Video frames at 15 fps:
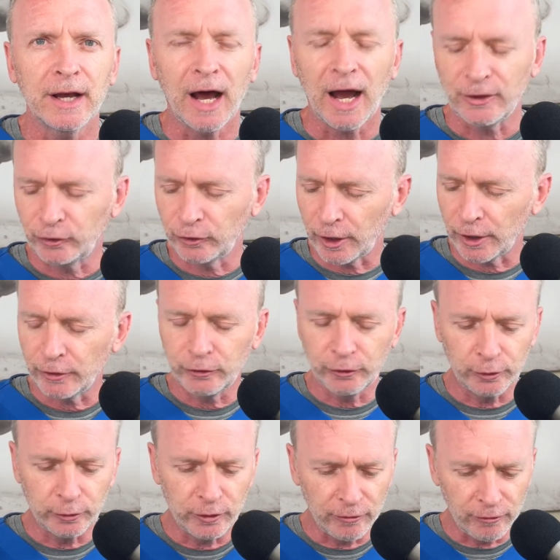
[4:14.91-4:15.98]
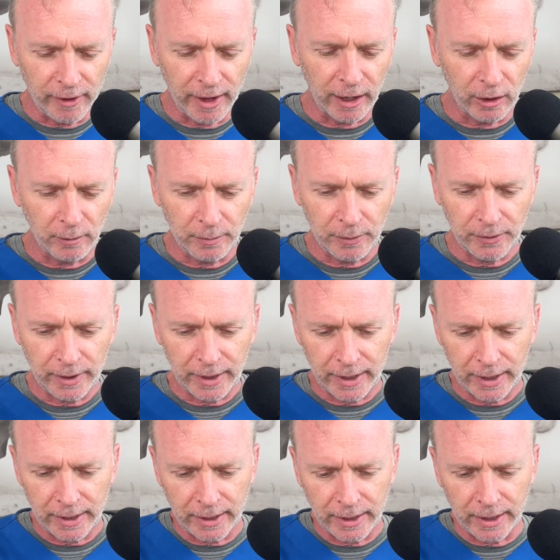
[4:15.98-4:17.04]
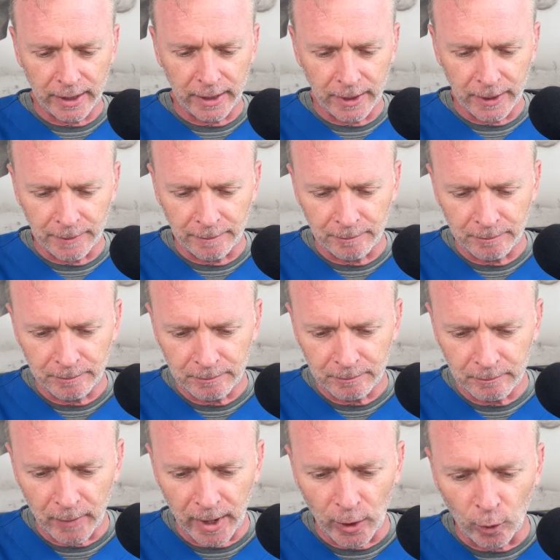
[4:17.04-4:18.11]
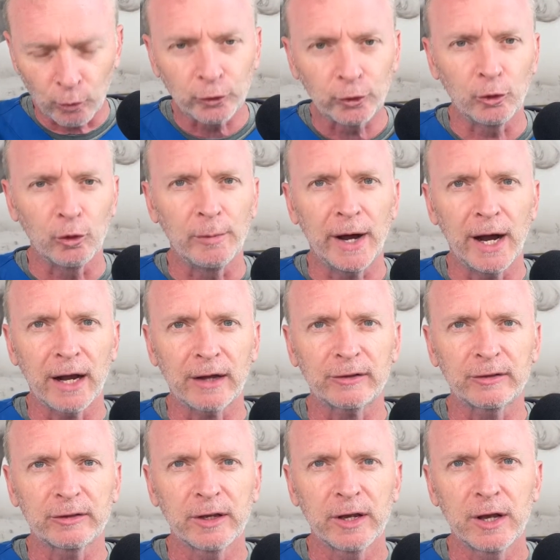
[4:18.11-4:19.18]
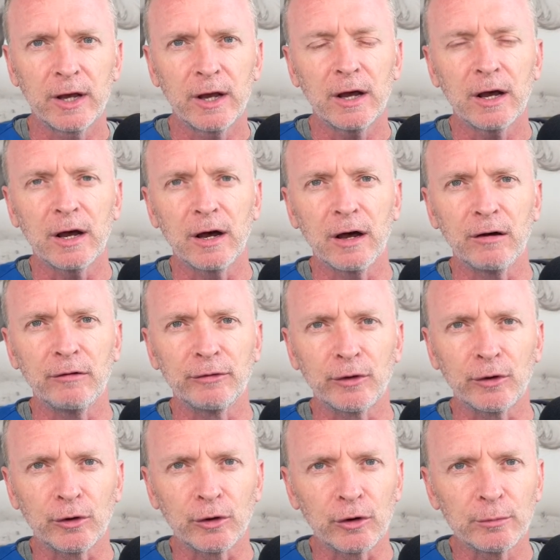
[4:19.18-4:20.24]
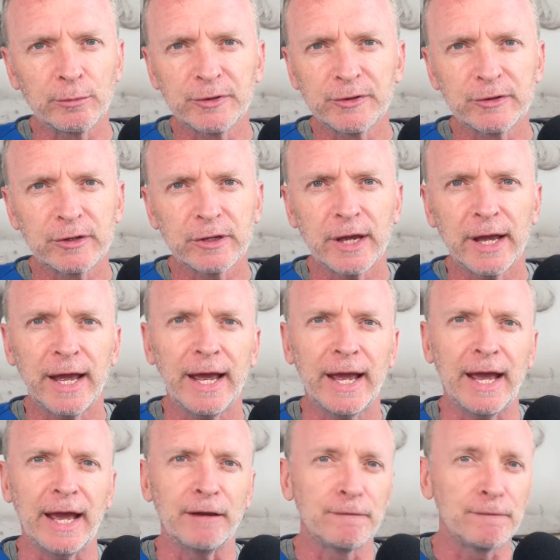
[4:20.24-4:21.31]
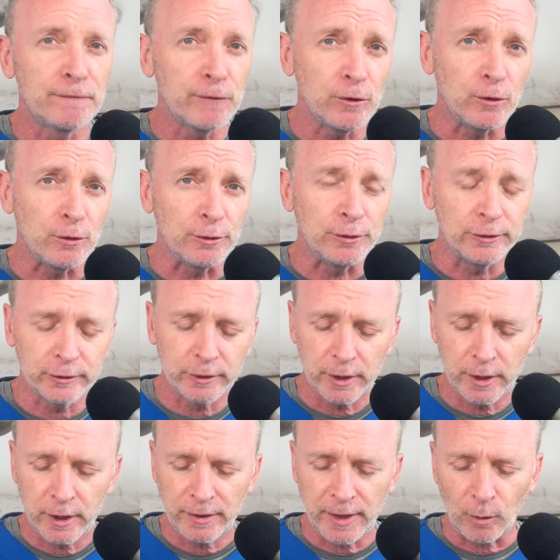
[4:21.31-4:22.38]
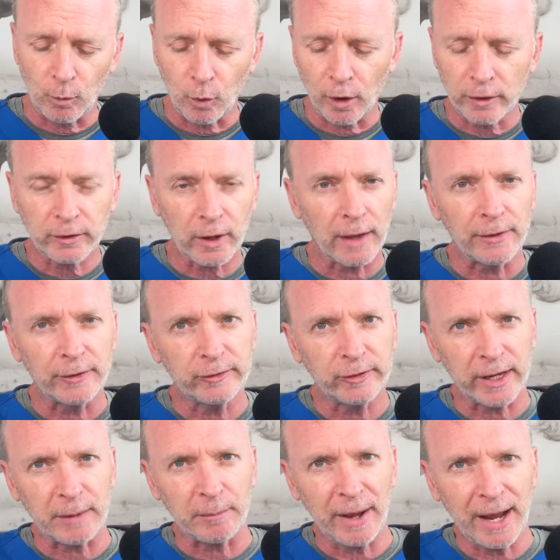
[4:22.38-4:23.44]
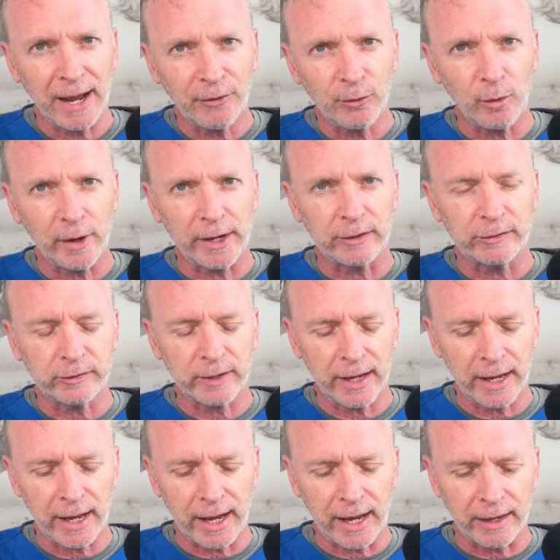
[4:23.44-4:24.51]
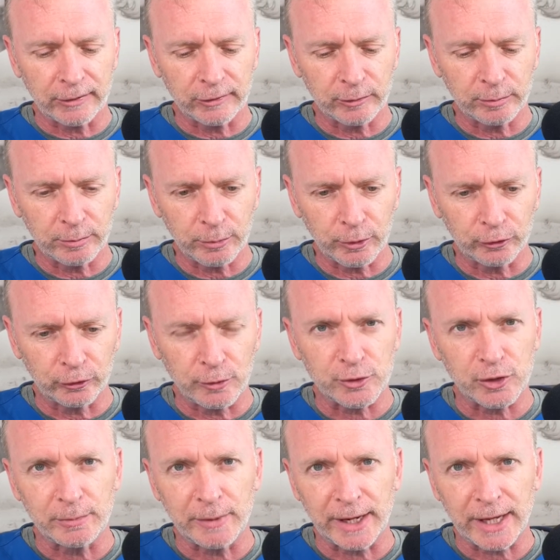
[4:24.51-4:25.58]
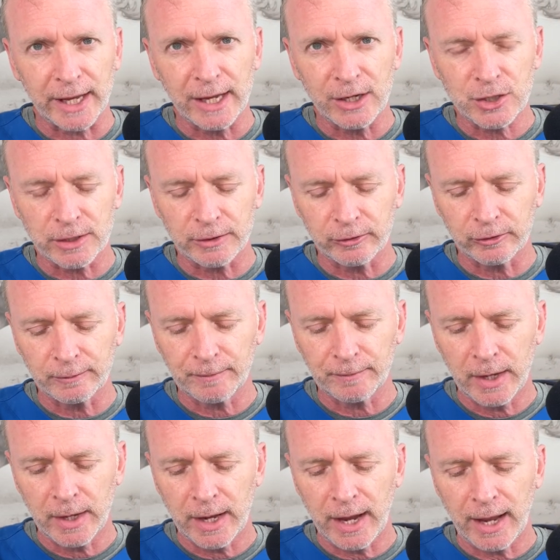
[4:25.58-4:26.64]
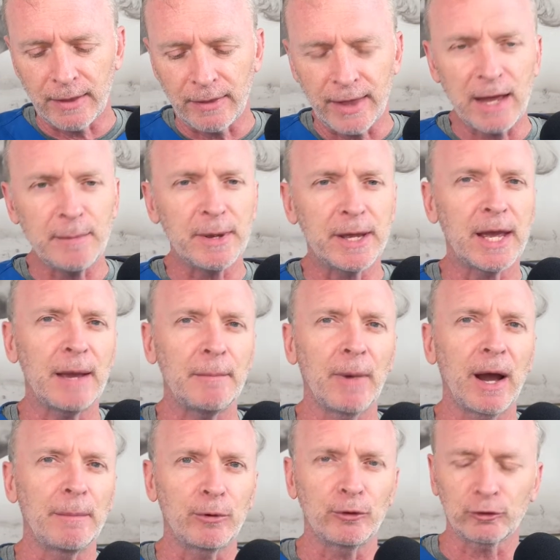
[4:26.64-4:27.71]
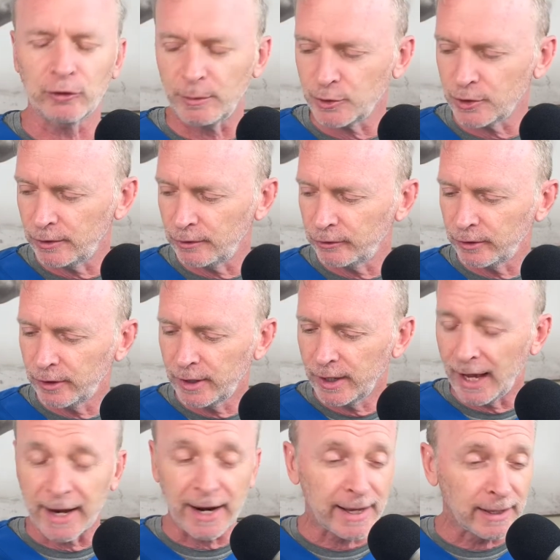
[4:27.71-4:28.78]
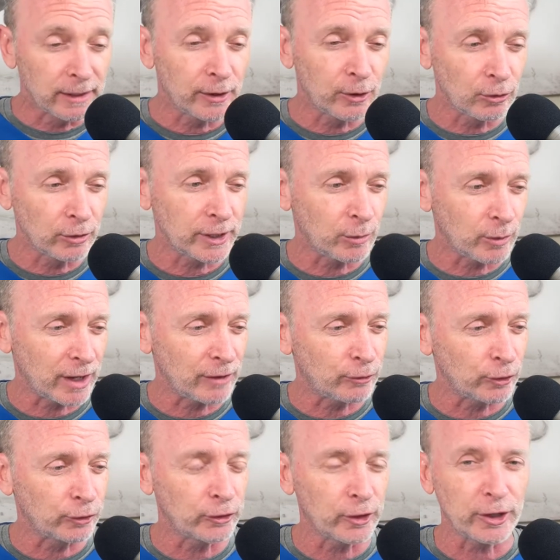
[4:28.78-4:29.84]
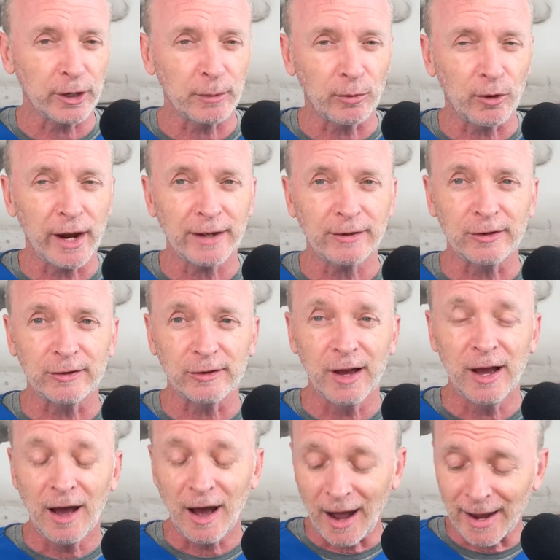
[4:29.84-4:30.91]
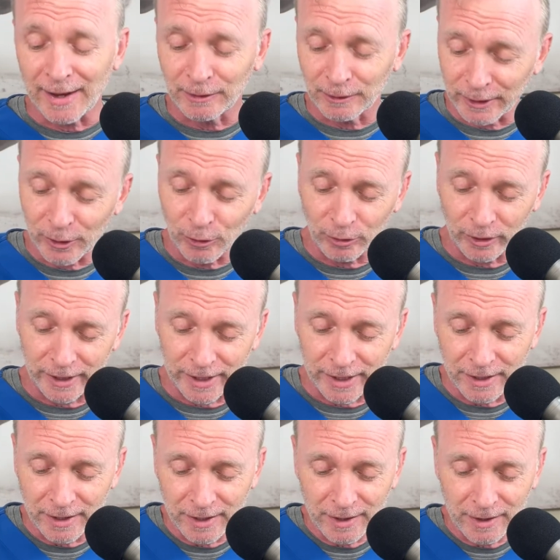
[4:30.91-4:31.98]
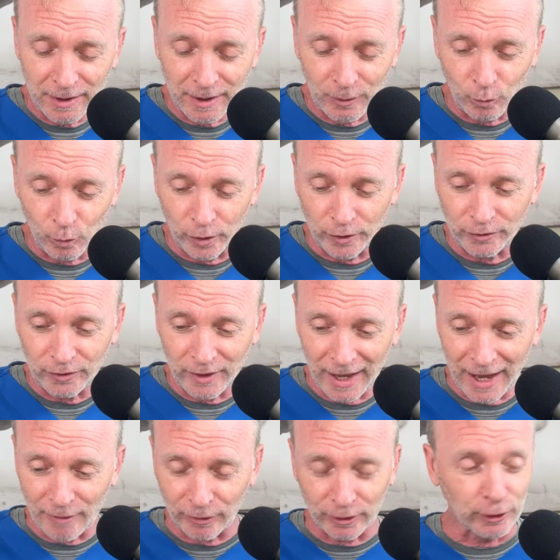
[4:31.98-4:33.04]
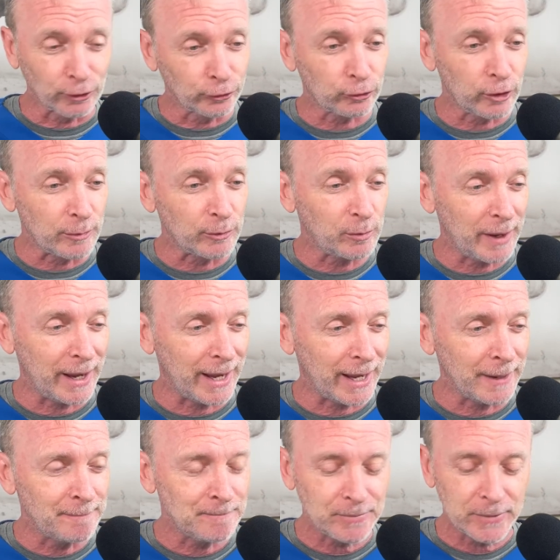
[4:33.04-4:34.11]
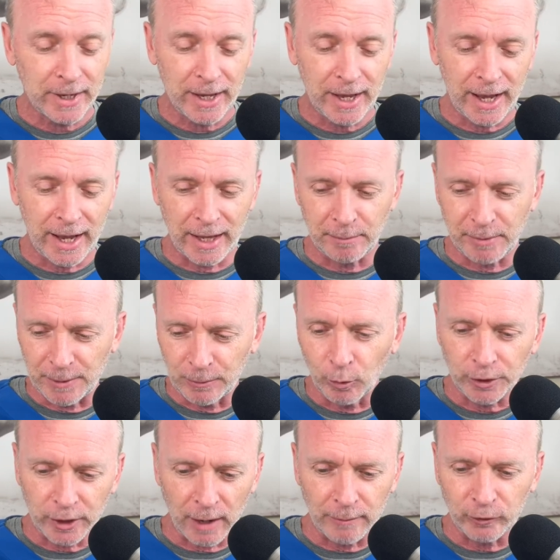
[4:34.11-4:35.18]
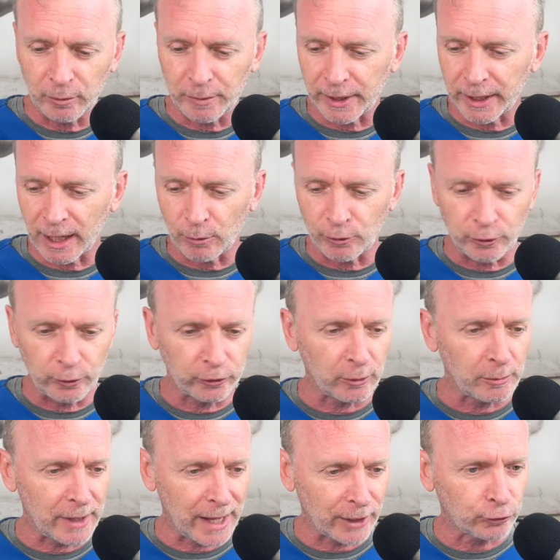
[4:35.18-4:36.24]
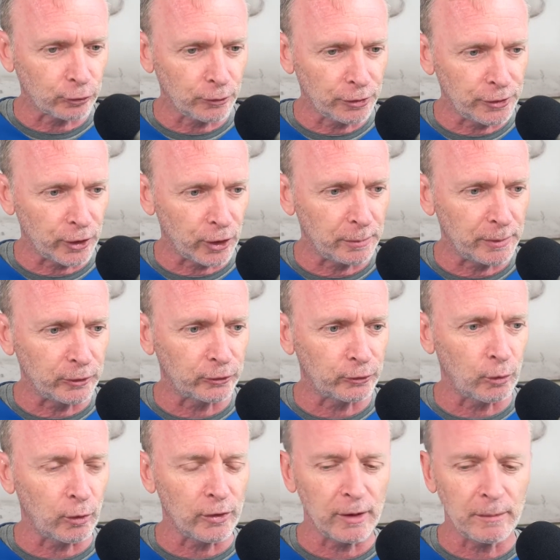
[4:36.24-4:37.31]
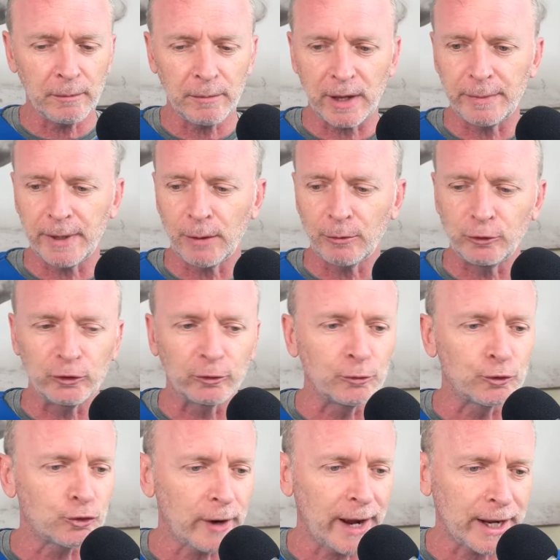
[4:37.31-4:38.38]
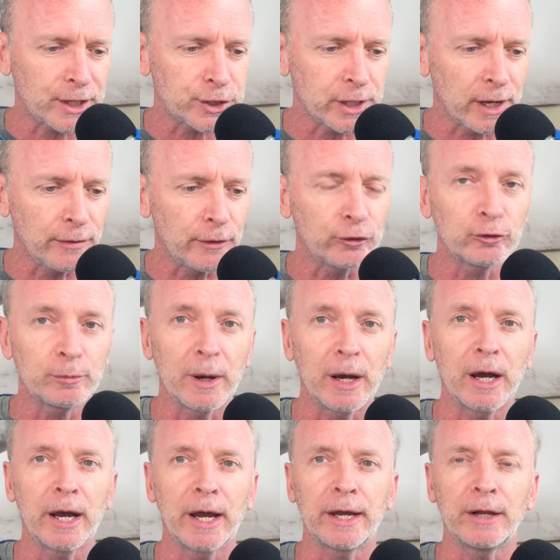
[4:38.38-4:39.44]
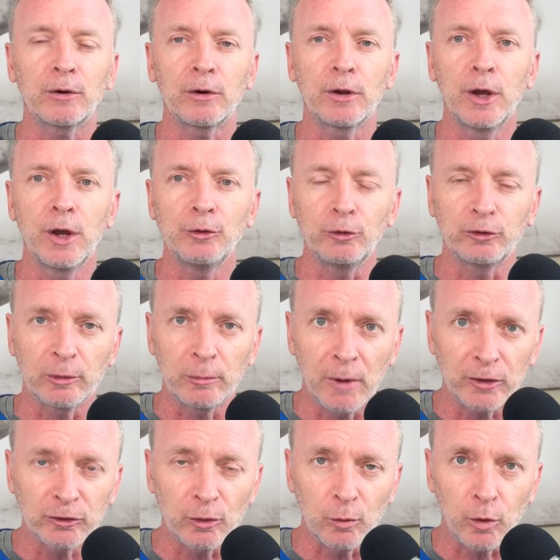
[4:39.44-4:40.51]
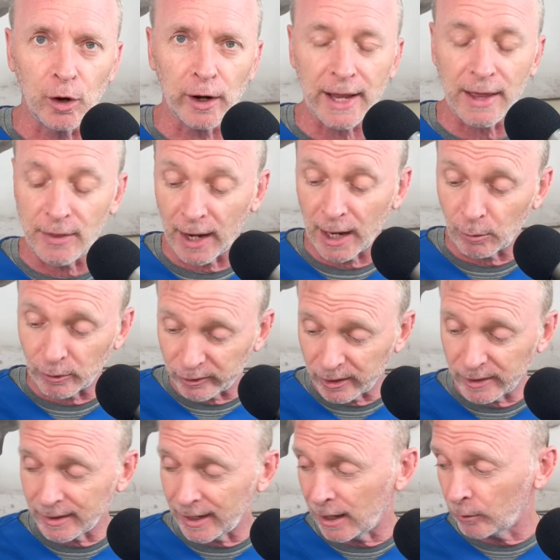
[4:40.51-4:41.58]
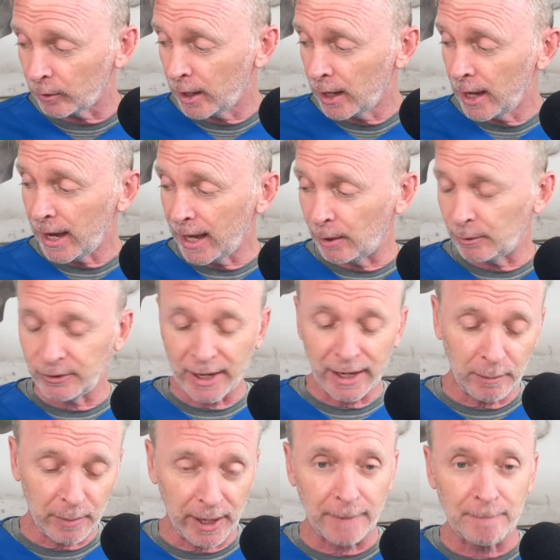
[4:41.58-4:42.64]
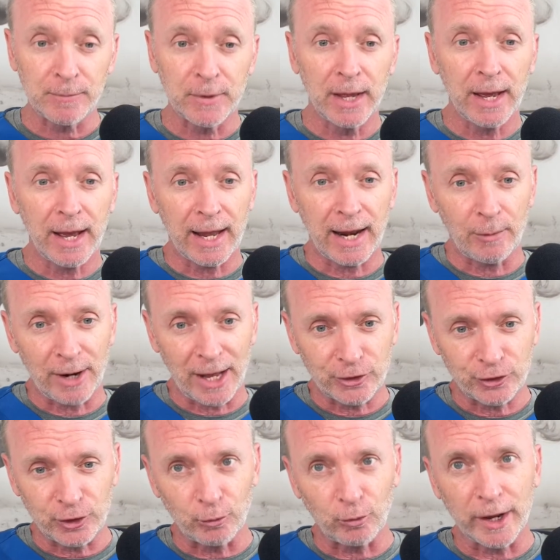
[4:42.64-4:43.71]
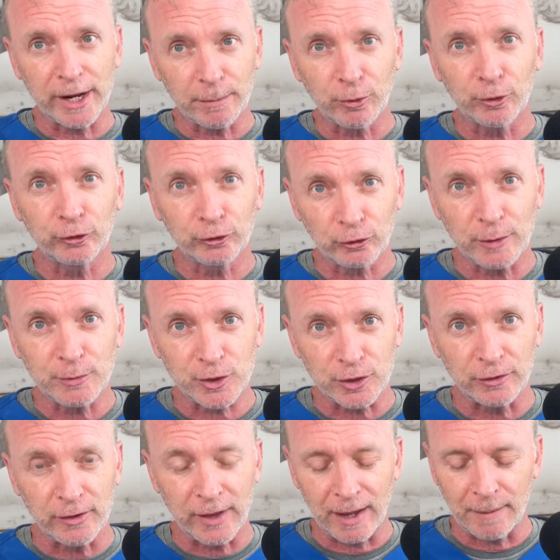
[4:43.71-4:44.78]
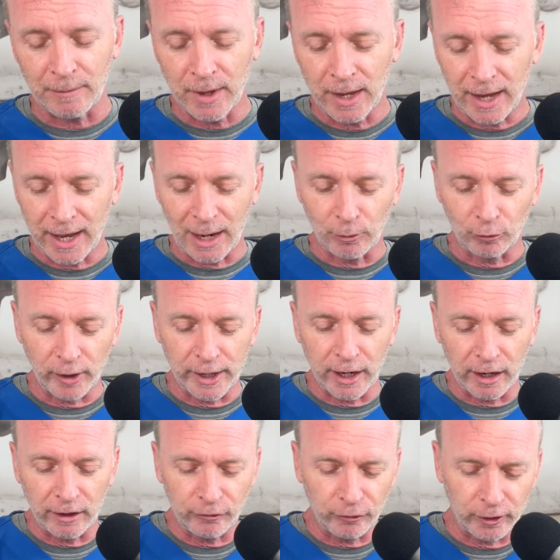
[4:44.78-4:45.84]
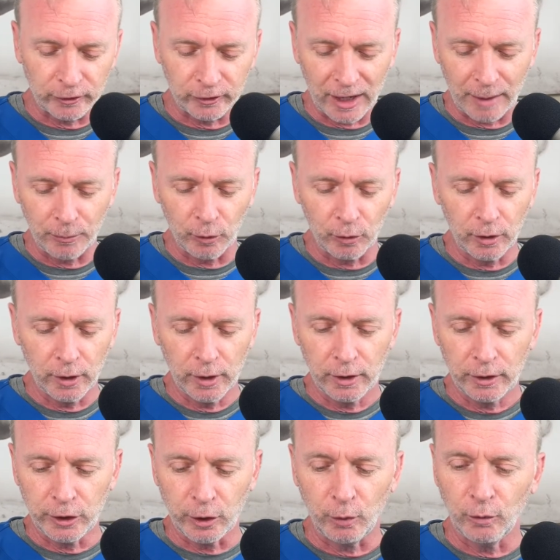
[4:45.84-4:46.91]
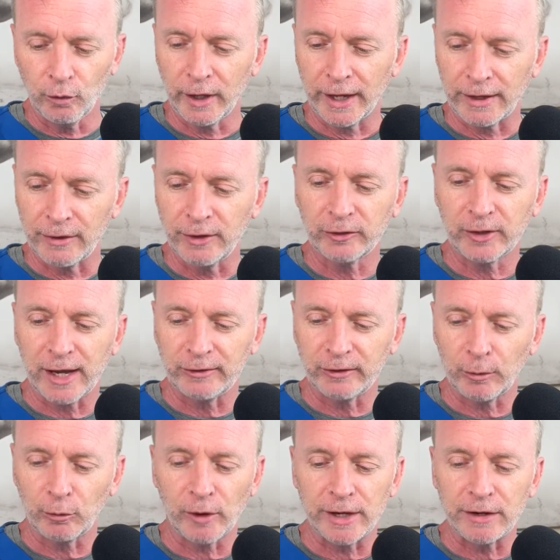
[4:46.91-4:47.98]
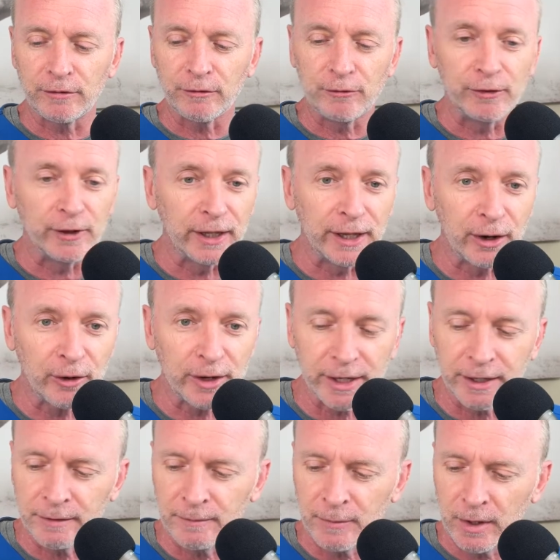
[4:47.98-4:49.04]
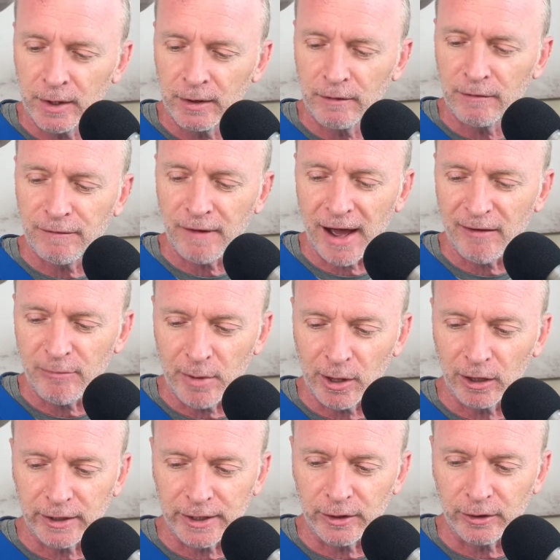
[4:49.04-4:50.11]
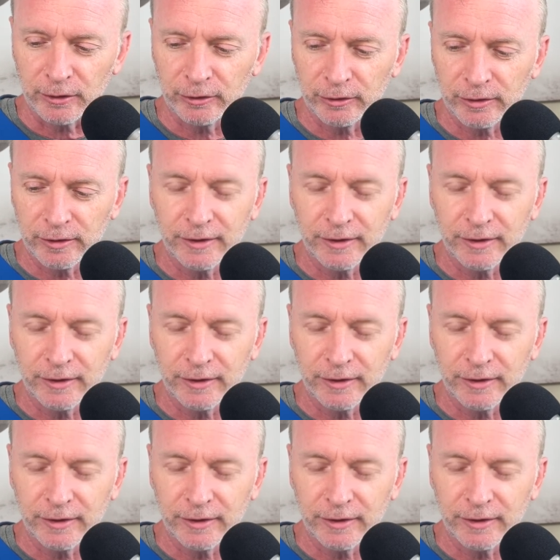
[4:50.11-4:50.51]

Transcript: I started to develop my own toolbox of herbs and foods that worked on the same pathways as prescription medications. And they became my prescriptions. And I literally, when I first started in practice, I literally would have a little script pad, and people would come to me and I would do some natural therapies for them. Maybe I would do some traction on their spine or do some muscle work. And then I would sit down and I would take a pen and I would actually write a prescription to them. And I would write on it, for example, like in this case, I would write valerian 5 milliliters